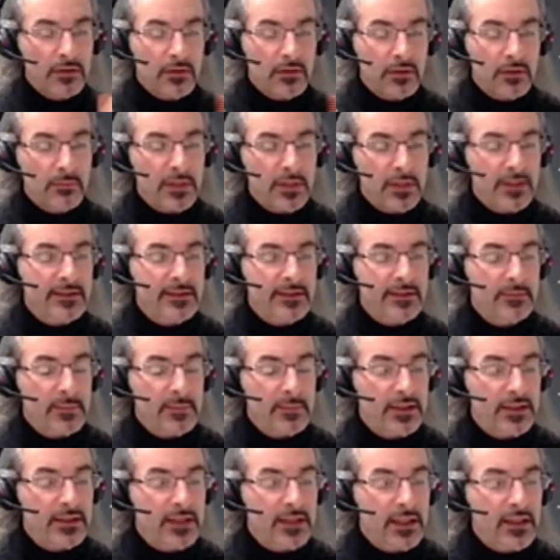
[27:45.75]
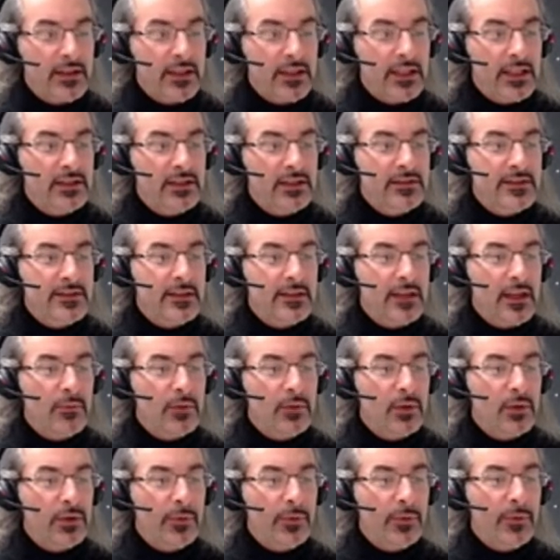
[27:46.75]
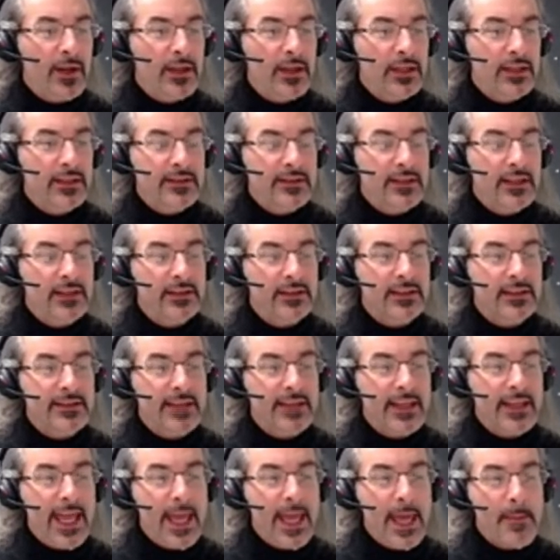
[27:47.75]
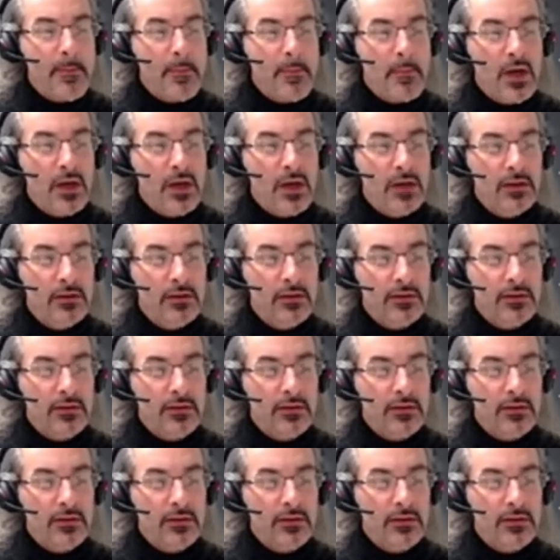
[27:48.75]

you mix a bit the ingredients and what you find is that this M